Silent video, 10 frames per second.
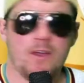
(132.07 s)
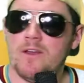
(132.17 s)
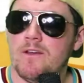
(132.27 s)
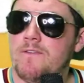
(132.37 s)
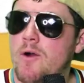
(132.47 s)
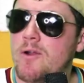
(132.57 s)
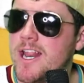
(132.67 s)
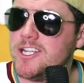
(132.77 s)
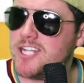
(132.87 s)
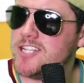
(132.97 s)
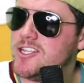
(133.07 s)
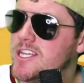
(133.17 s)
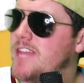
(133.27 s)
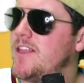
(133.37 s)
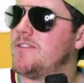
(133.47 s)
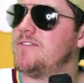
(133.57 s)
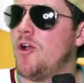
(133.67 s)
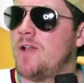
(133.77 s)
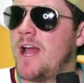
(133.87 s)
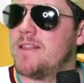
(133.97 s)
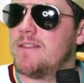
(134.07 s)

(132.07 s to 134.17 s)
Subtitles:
Foldy, any chance you can get that donut?